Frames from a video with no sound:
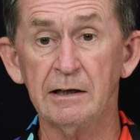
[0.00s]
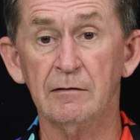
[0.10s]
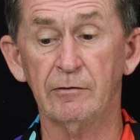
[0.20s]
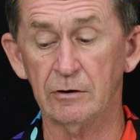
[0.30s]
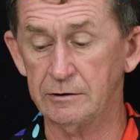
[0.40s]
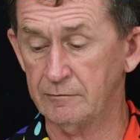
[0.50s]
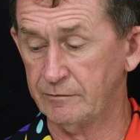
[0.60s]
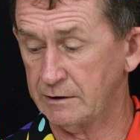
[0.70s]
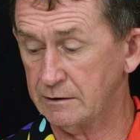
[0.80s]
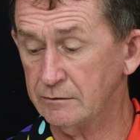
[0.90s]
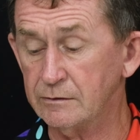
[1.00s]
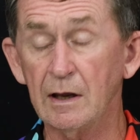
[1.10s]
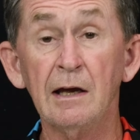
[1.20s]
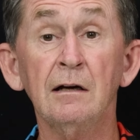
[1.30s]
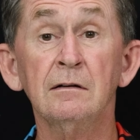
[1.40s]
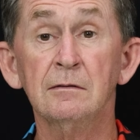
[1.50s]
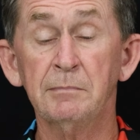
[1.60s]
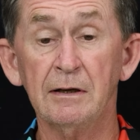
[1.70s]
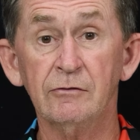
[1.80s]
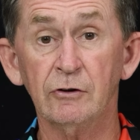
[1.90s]
any of our other videos,
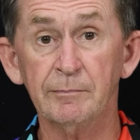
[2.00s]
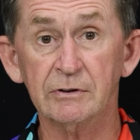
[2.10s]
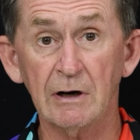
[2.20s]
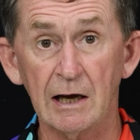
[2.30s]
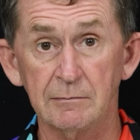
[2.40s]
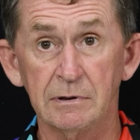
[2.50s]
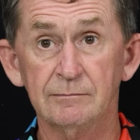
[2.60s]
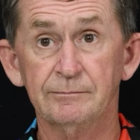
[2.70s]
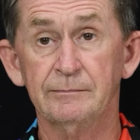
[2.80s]
please subscribe.